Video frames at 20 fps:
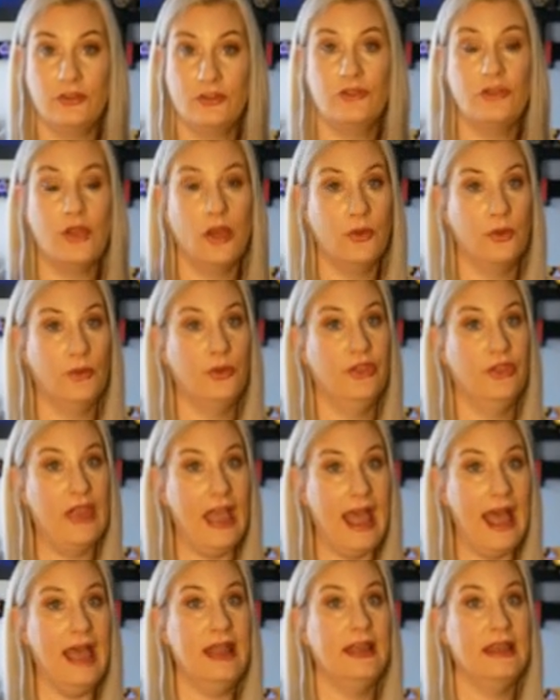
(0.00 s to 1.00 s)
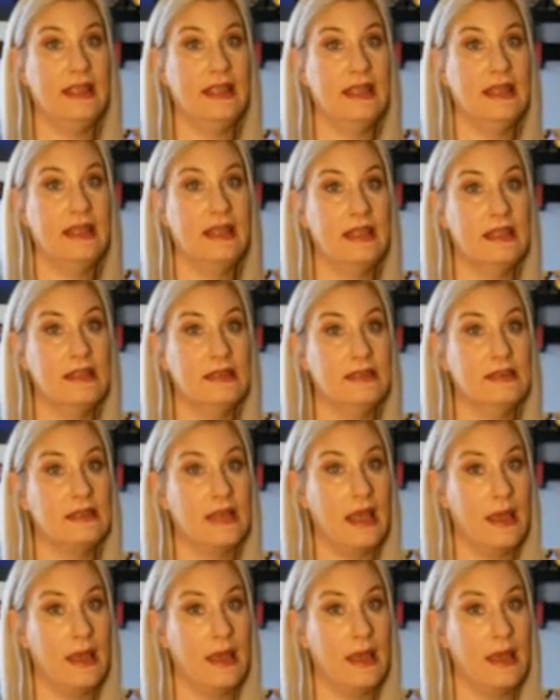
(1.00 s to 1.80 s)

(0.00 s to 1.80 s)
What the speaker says: So that is